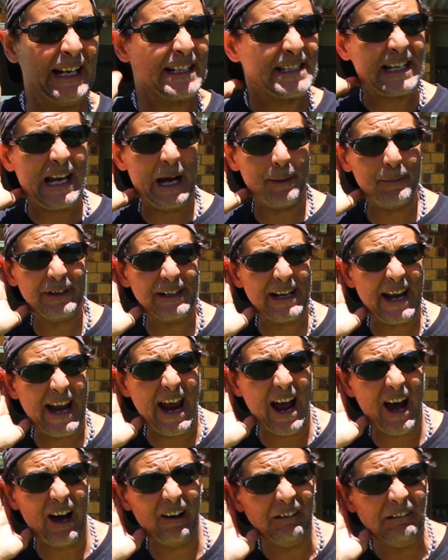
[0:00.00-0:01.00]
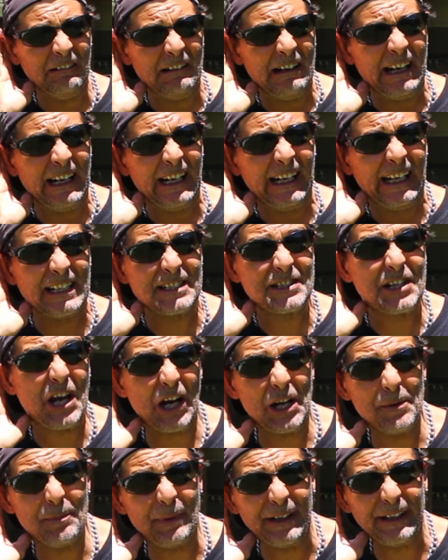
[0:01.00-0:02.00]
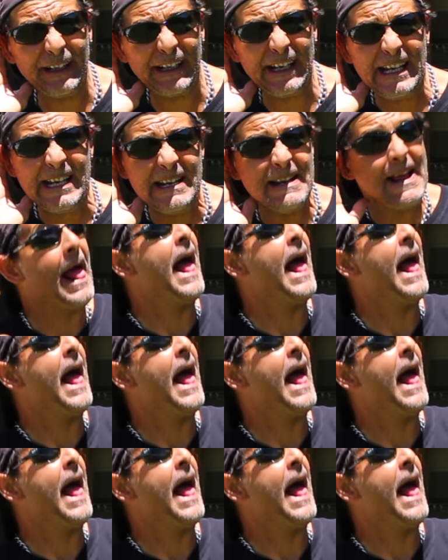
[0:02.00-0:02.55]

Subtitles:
It's coming now. It's gonna be.